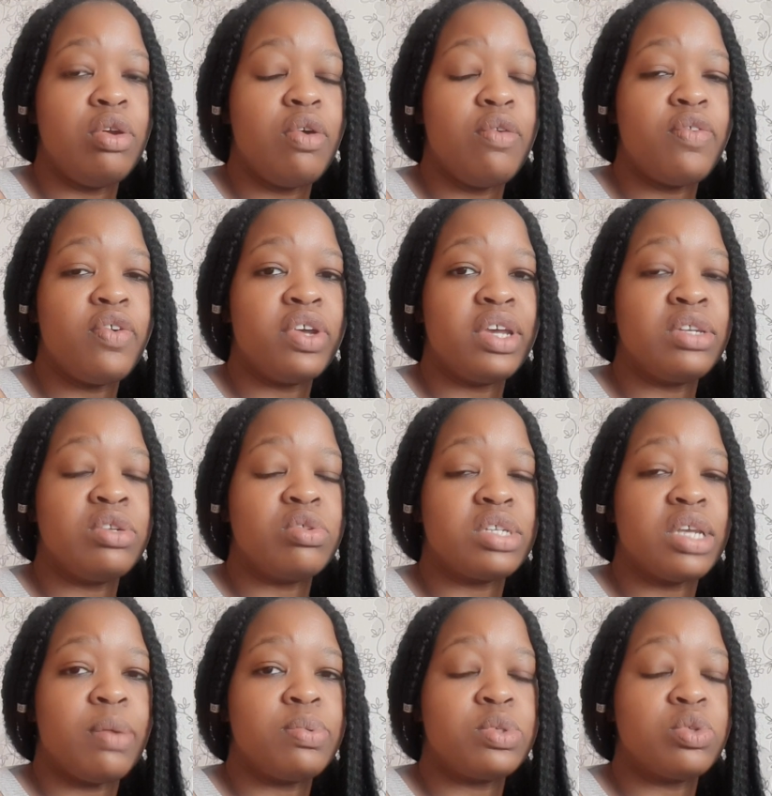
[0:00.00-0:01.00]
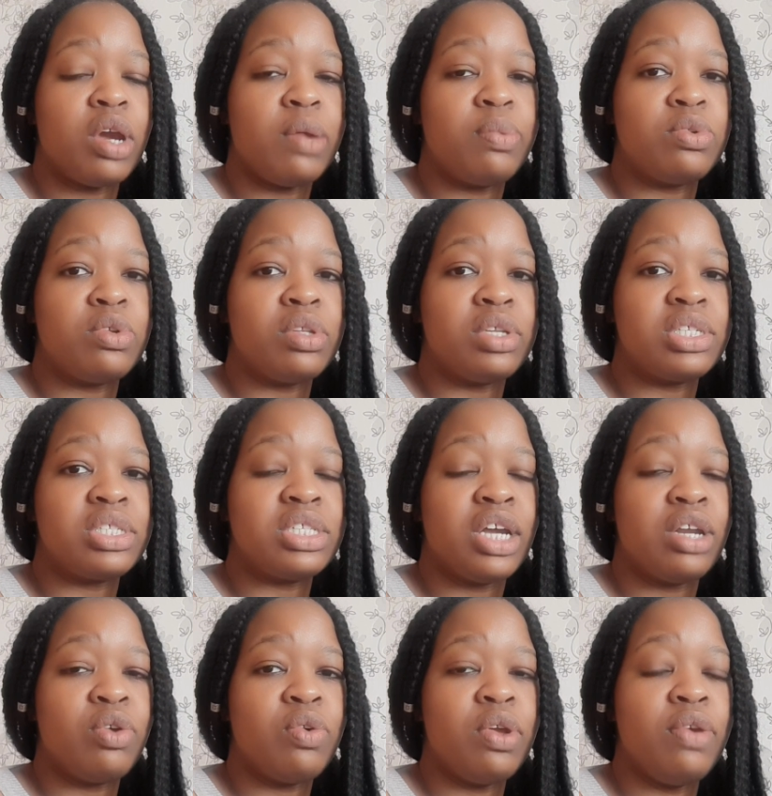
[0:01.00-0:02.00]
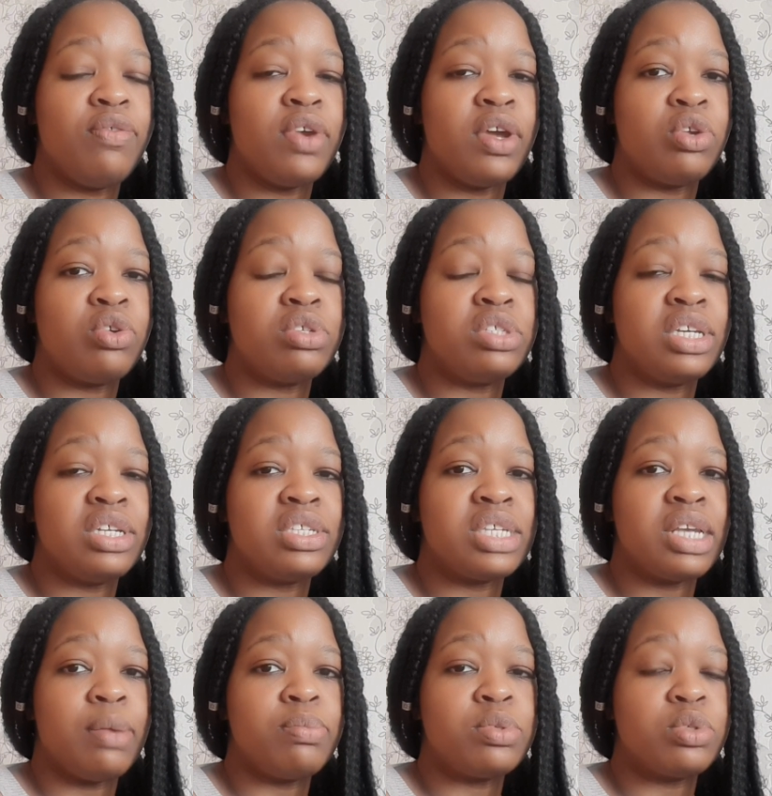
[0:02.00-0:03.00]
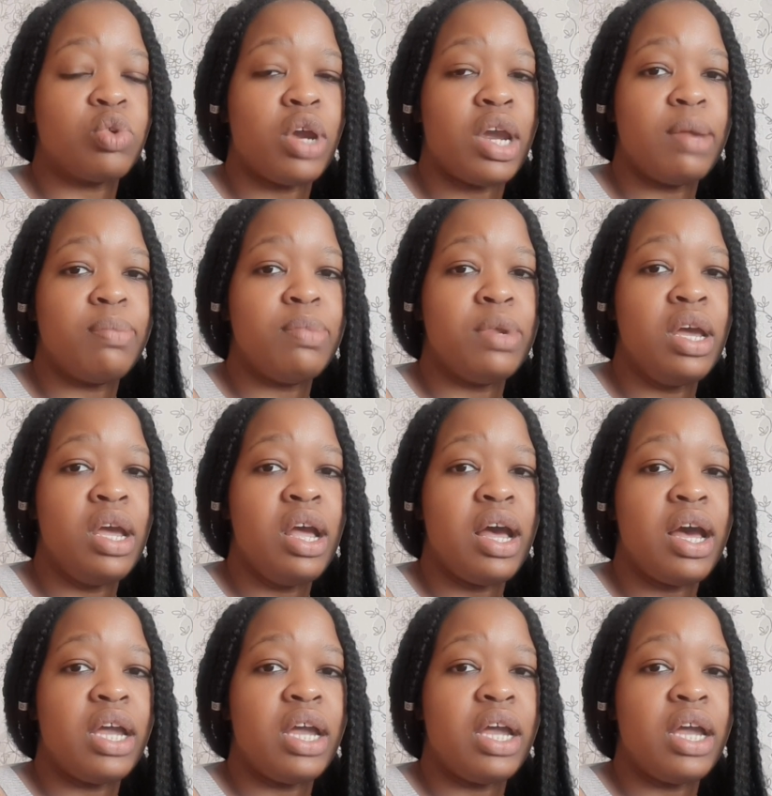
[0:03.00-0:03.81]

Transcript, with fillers: don't forget to subscribe to this channel if you are not yet subscribed,